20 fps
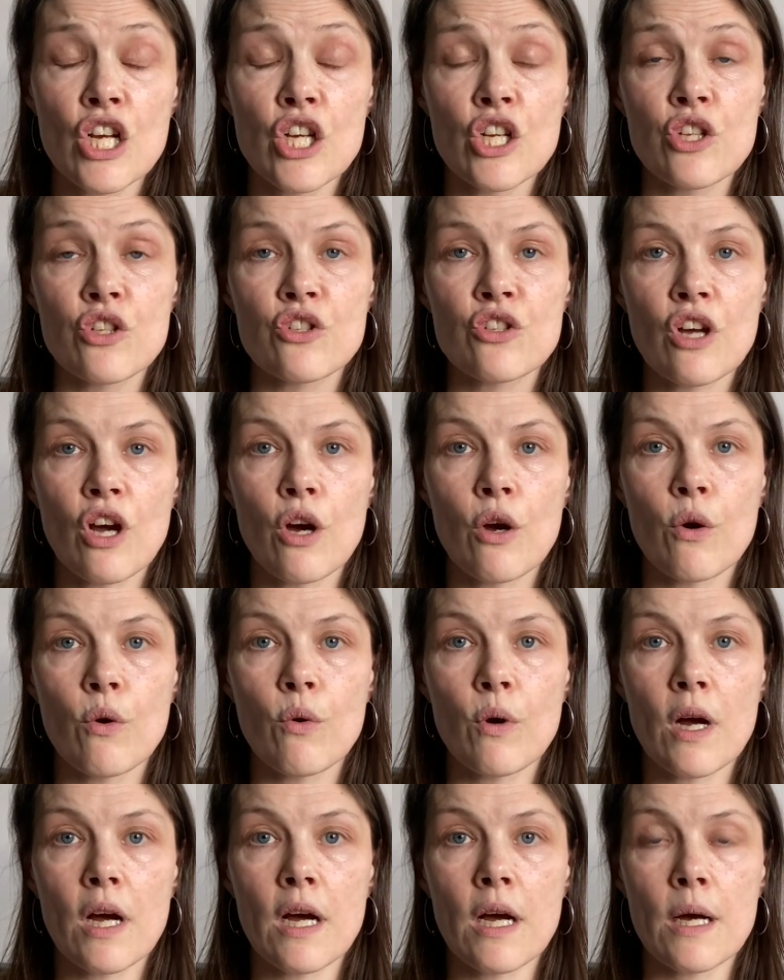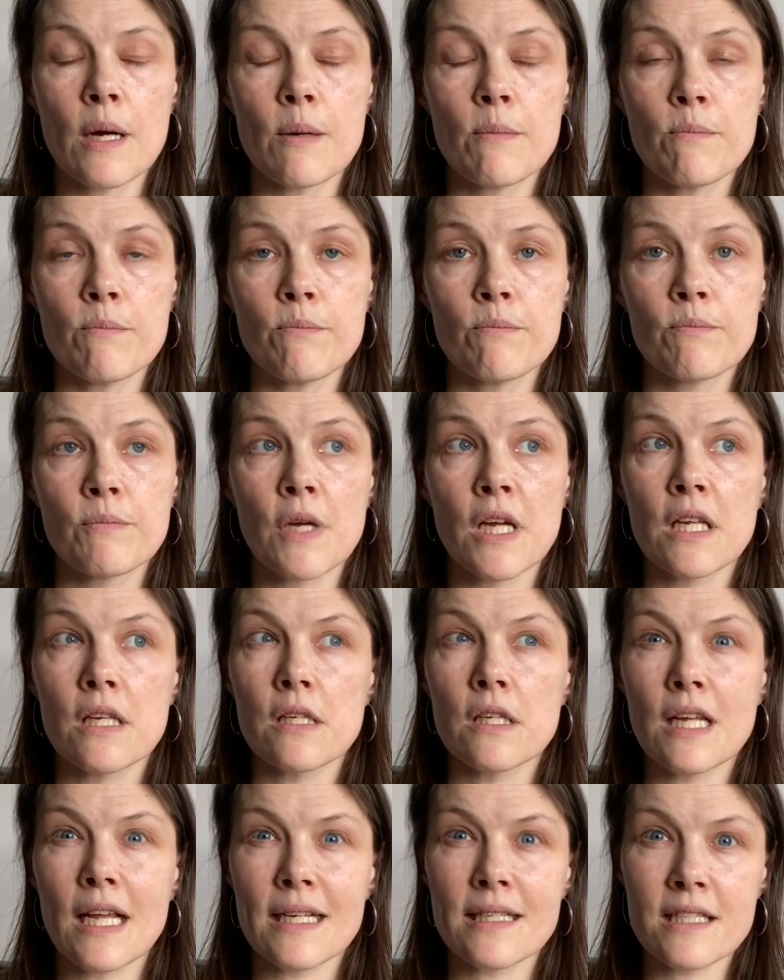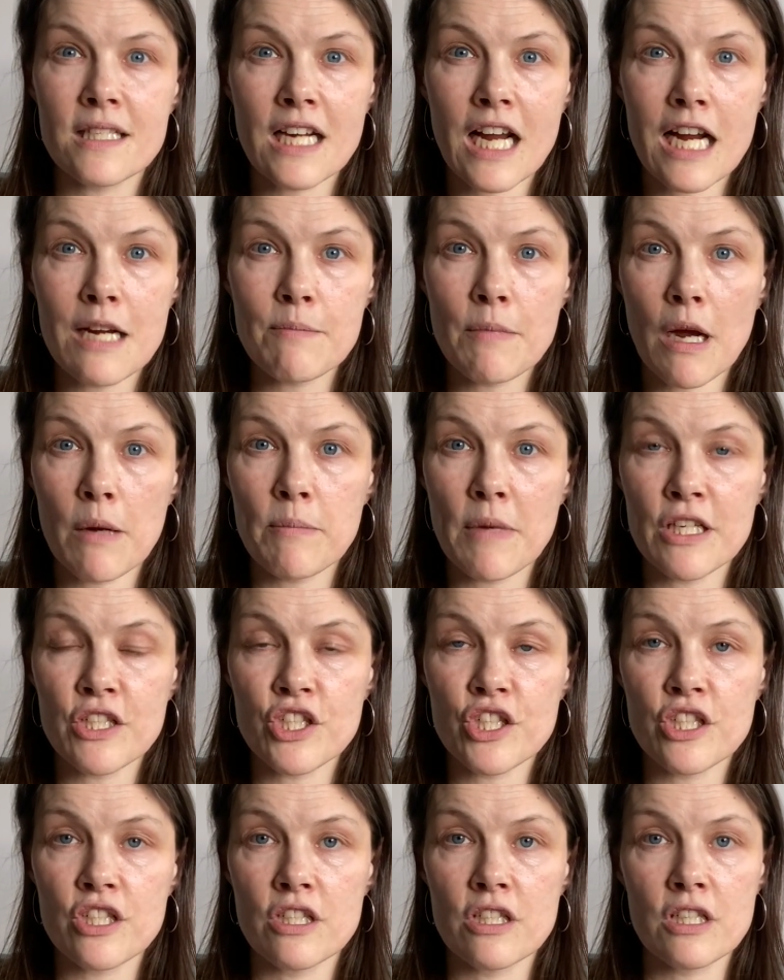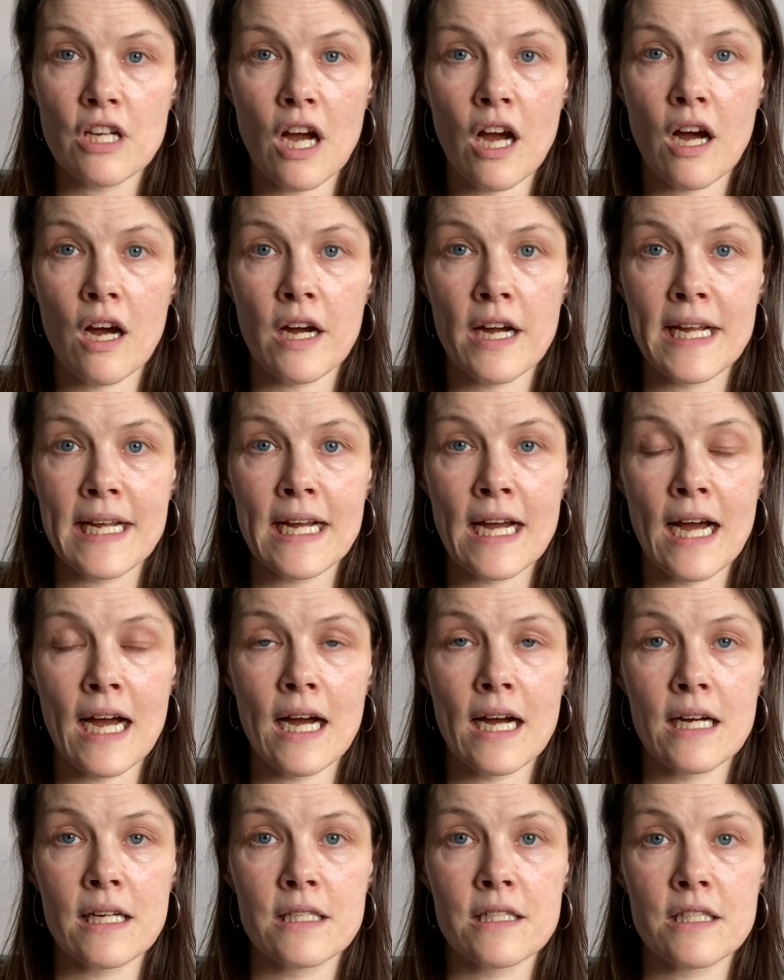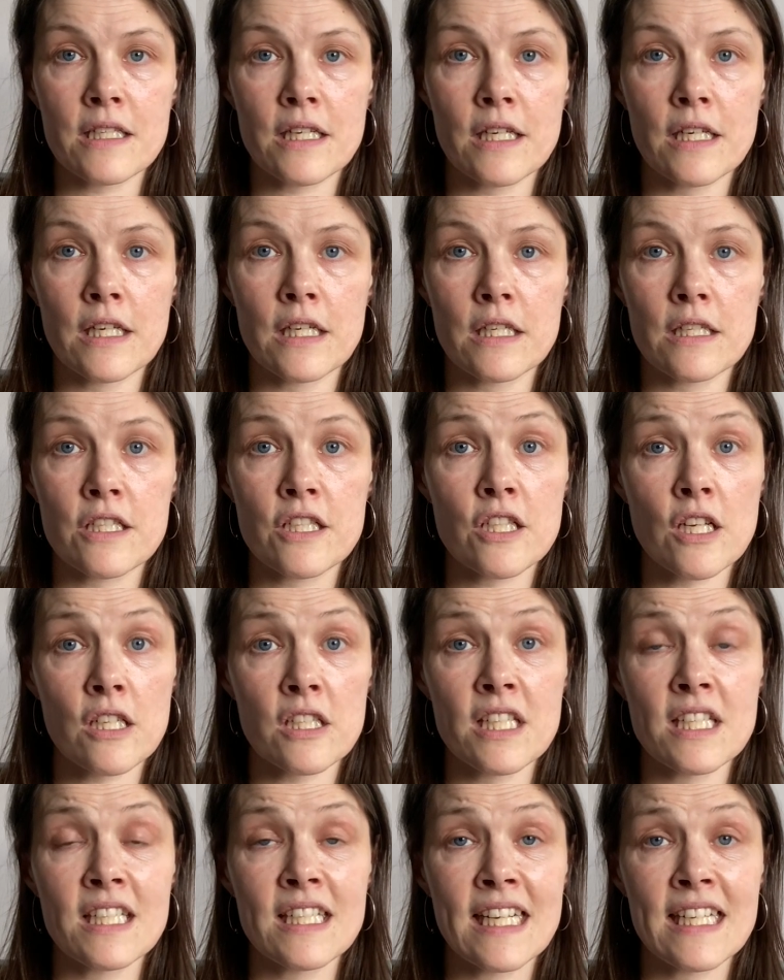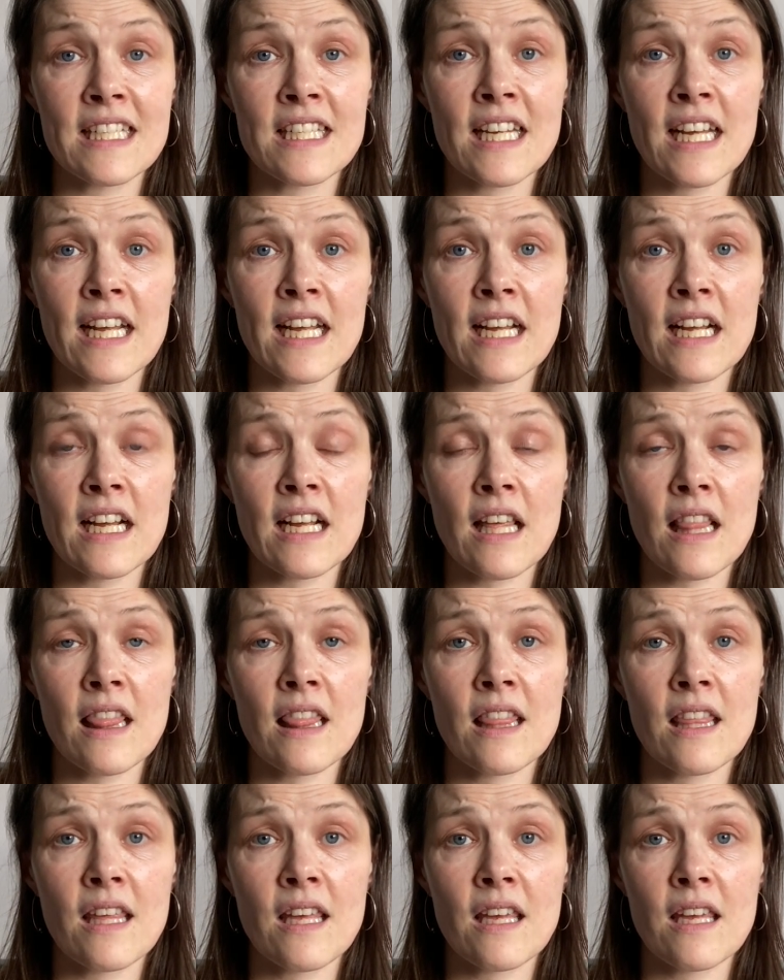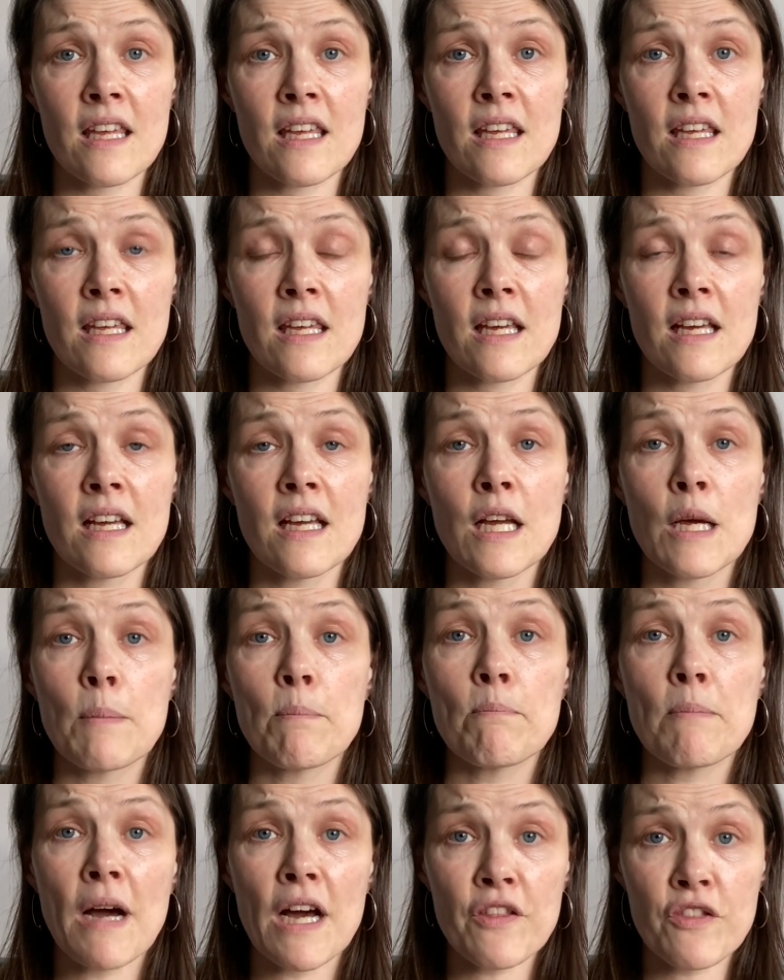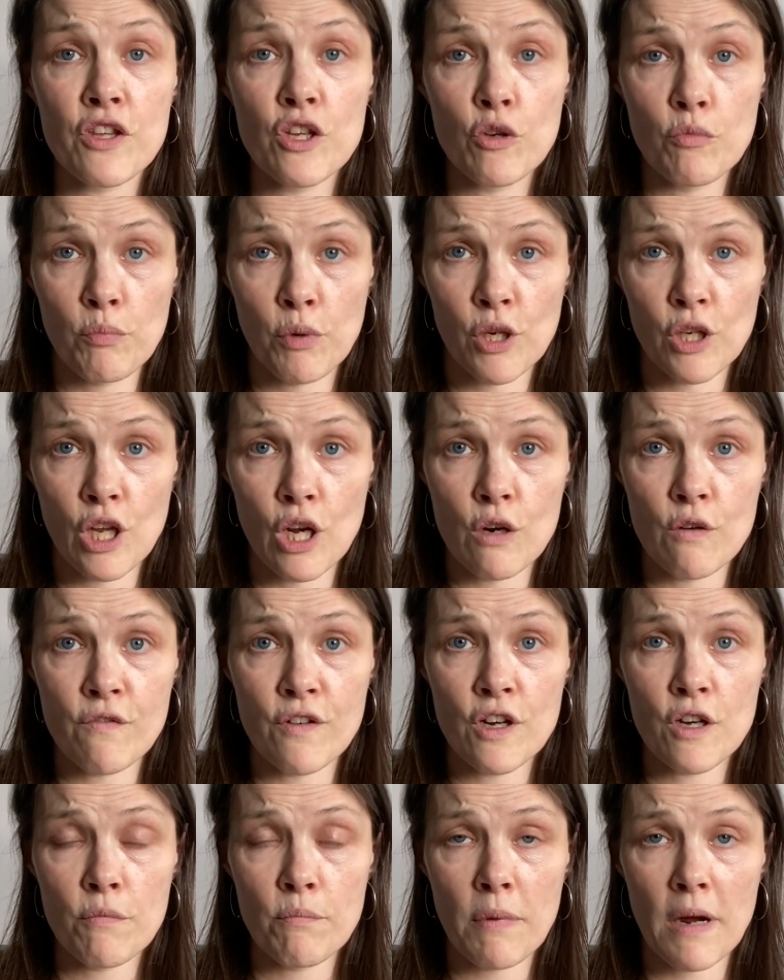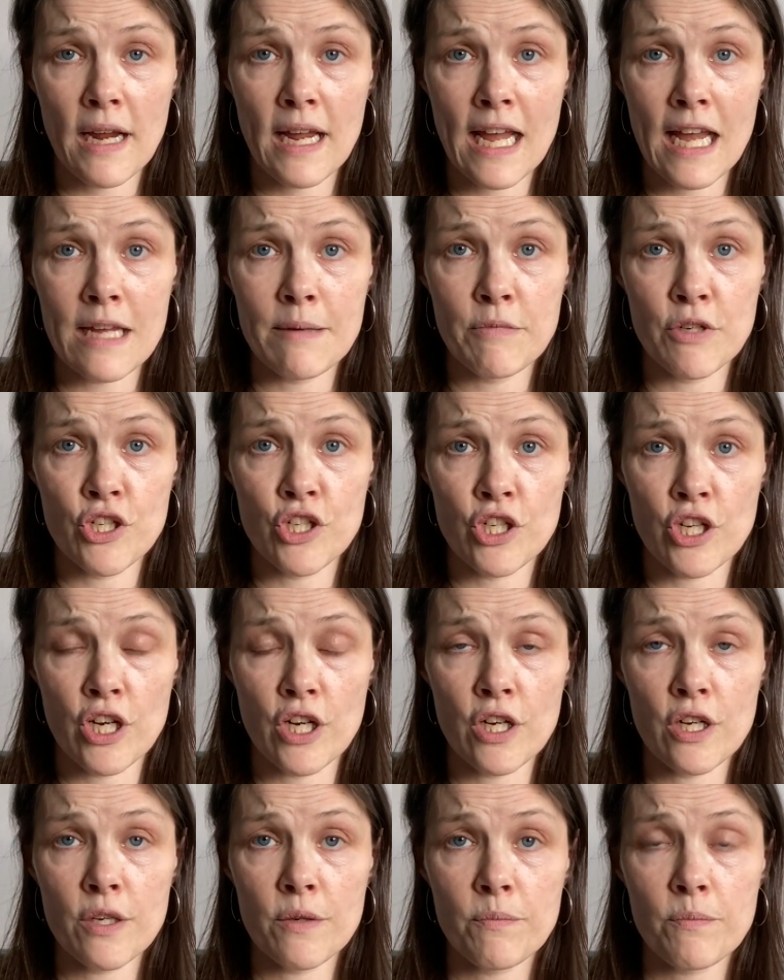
So last time I mentioned I had started knitting the Matthew pullover by Amy Sher,